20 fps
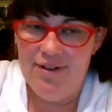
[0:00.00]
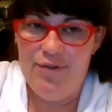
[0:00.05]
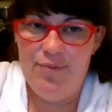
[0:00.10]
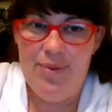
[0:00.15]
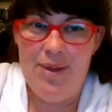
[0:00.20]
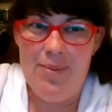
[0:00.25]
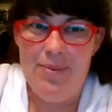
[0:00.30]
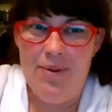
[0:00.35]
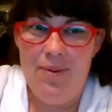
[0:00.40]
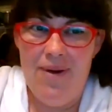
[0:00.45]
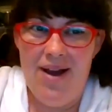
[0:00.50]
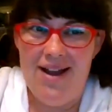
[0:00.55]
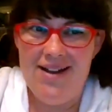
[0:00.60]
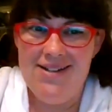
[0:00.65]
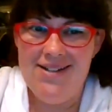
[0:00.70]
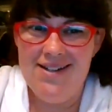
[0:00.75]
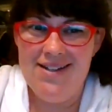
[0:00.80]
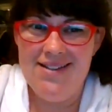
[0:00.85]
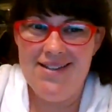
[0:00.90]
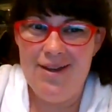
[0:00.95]
if people
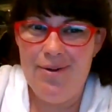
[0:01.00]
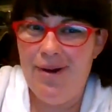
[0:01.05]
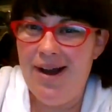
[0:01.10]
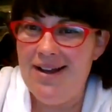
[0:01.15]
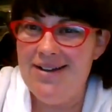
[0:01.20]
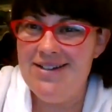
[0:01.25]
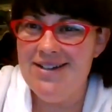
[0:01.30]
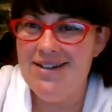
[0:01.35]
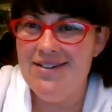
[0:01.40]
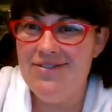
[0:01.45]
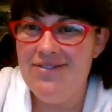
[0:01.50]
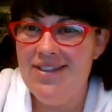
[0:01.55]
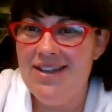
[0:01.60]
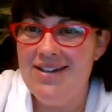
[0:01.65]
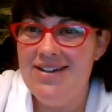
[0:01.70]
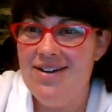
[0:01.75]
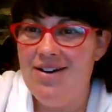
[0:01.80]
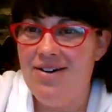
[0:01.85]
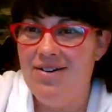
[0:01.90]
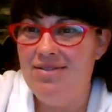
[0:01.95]
watch it, they watch it. If
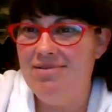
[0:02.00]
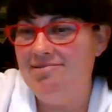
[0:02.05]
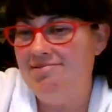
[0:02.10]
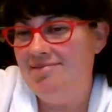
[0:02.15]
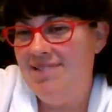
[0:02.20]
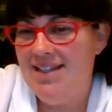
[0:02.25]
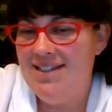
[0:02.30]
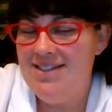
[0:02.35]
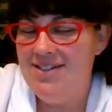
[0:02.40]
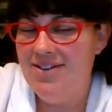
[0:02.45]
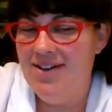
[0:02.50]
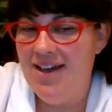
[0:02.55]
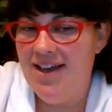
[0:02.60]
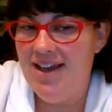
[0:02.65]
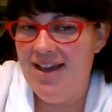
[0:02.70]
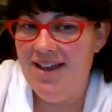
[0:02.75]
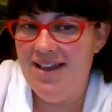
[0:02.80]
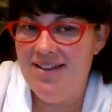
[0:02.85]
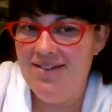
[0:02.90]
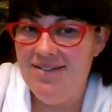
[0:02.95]
they don't, that's
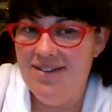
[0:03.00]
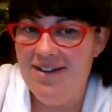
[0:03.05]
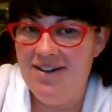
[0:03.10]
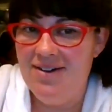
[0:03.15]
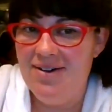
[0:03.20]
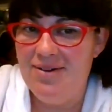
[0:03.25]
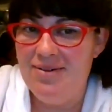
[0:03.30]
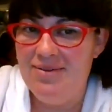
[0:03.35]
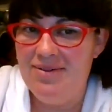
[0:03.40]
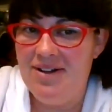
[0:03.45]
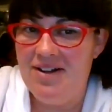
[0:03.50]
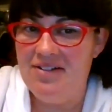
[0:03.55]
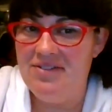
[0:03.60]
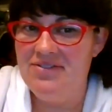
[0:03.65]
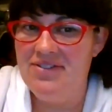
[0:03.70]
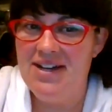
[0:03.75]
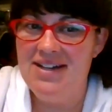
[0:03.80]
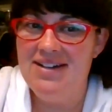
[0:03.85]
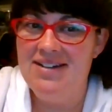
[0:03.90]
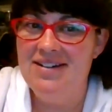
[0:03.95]
okay. I'll
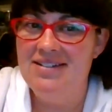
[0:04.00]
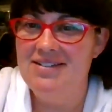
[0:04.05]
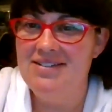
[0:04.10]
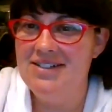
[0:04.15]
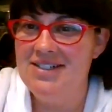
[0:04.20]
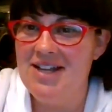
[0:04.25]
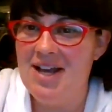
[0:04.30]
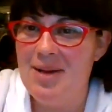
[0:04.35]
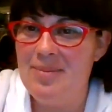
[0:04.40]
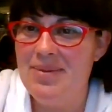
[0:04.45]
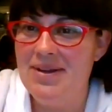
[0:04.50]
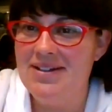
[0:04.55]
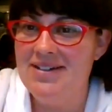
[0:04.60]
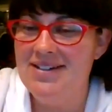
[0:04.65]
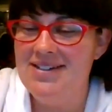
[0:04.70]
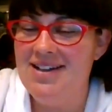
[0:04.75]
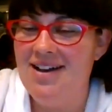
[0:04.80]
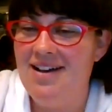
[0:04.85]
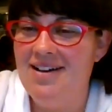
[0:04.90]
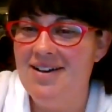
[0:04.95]
find another topic
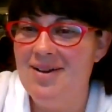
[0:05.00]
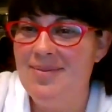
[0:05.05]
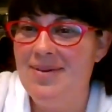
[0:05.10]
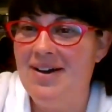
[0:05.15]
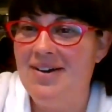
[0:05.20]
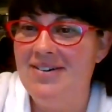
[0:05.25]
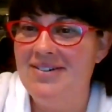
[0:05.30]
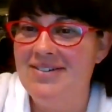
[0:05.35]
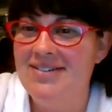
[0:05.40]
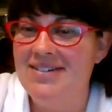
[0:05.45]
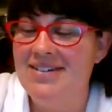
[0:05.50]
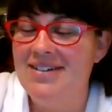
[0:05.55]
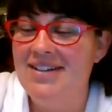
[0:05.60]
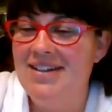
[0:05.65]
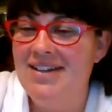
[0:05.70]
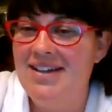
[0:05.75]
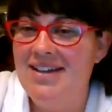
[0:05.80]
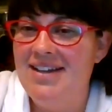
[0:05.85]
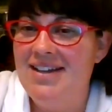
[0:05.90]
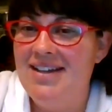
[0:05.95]
to talk about. And
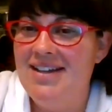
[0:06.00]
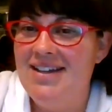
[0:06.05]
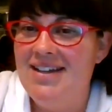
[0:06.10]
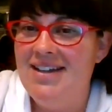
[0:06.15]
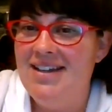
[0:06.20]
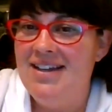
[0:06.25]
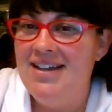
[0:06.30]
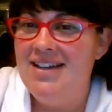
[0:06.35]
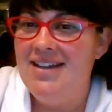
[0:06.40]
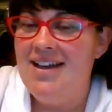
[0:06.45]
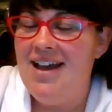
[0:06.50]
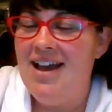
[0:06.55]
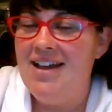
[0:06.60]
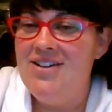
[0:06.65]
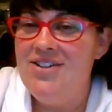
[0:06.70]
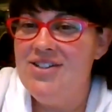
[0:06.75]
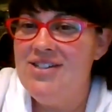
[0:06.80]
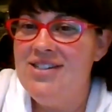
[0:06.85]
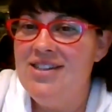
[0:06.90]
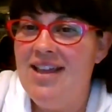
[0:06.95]

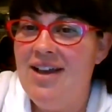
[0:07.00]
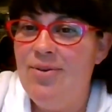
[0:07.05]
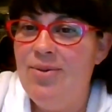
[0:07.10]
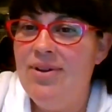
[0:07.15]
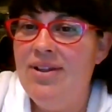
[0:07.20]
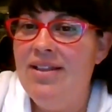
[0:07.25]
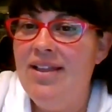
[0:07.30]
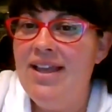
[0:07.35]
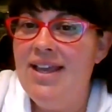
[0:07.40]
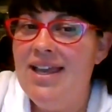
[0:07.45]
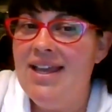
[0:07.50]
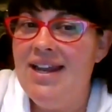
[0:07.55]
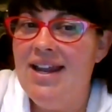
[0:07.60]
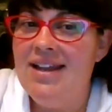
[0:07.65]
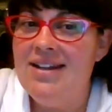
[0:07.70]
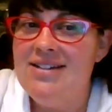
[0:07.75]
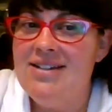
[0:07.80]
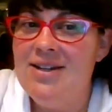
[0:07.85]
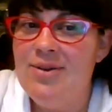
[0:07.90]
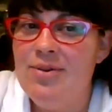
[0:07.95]
I really like
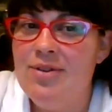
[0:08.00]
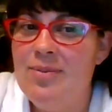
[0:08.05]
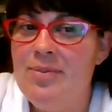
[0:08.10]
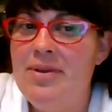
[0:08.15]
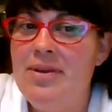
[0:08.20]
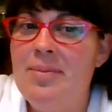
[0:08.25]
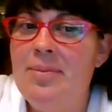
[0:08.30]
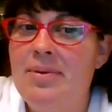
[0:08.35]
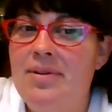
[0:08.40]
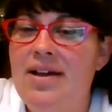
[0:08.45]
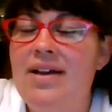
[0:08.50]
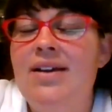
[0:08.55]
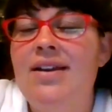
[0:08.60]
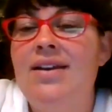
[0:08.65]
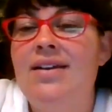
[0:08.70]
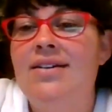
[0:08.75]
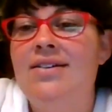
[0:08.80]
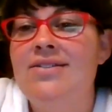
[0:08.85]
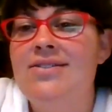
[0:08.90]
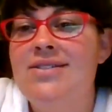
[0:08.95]
connecting with people on
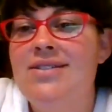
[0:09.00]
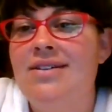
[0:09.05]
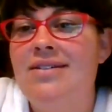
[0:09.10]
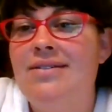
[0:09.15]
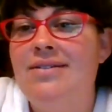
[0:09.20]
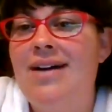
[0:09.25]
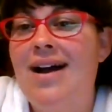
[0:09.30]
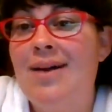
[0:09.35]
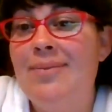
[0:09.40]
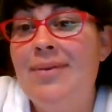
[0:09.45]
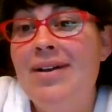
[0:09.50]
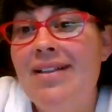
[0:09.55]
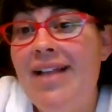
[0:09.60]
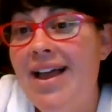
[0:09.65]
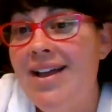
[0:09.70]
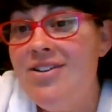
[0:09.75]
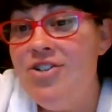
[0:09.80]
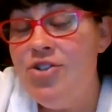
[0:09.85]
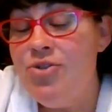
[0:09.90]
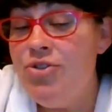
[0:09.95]
here. So I'm
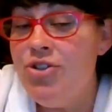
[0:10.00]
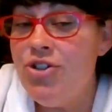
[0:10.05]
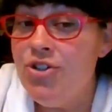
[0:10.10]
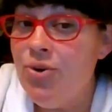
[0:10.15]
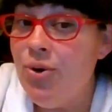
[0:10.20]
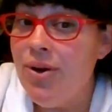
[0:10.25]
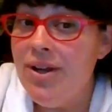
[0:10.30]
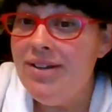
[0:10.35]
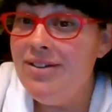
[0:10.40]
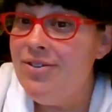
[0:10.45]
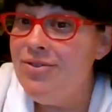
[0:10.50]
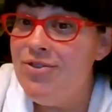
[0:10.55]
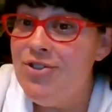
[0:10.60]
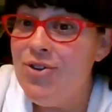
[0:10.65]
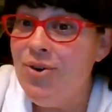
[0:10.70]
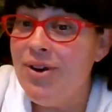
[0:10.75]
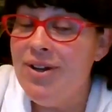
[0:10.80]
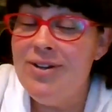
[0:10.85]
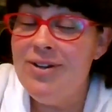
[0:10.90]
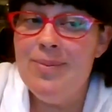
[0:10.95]
glad you
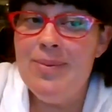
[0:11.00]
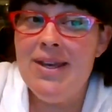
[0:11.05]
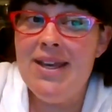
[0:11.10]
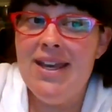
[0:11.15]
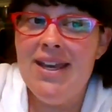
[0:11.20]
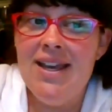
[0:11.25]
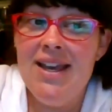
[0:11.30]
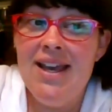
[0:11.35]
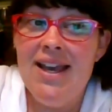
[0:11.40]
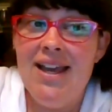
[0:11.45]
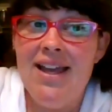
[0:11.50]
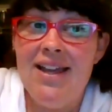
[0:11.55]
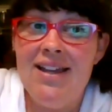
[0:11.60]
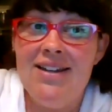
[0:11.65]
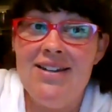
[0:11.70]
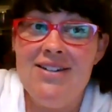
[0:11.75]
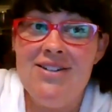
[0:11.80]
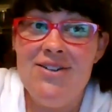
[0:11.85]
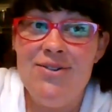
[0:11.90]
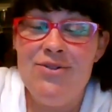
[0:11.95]
joined me
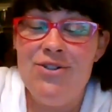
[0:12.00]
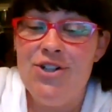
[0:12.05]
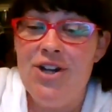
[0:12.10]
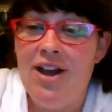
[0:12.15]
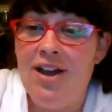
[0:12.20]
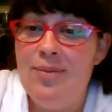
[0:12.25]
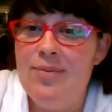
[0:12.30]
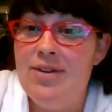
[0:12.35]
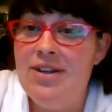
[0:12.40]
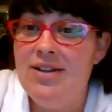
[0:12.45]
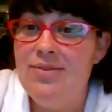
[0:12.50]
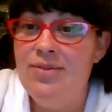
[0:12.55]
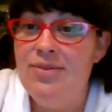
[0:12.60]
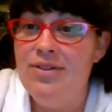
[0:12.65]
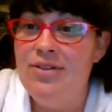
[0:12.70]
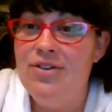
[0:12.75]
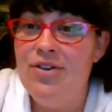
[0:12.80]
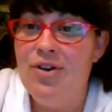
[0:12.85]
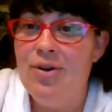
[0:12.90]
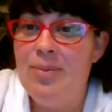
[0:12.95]
and you chimed in
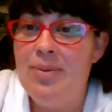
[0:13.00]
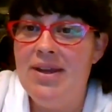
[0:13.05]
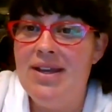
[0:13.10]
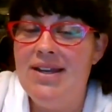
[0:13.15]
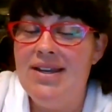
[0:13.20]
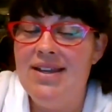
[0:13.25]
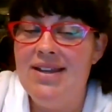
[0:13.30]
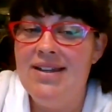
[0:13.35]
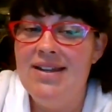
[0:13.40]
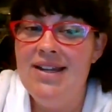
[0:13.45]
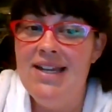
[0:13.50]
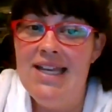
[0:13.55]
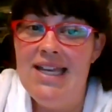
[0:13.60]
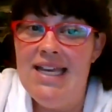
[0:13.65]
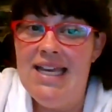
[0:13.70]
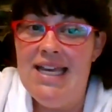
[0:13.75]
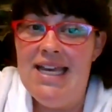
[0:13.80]
with your opinion.